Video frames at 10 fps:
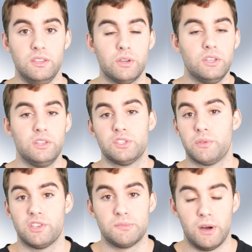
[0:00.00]
You can do this
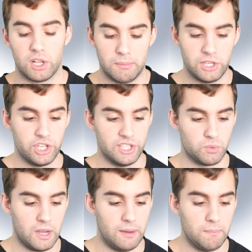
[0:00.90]
with a smaller budget as
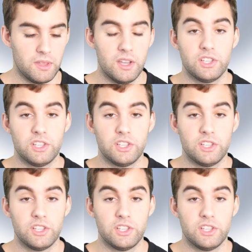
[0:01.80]
well.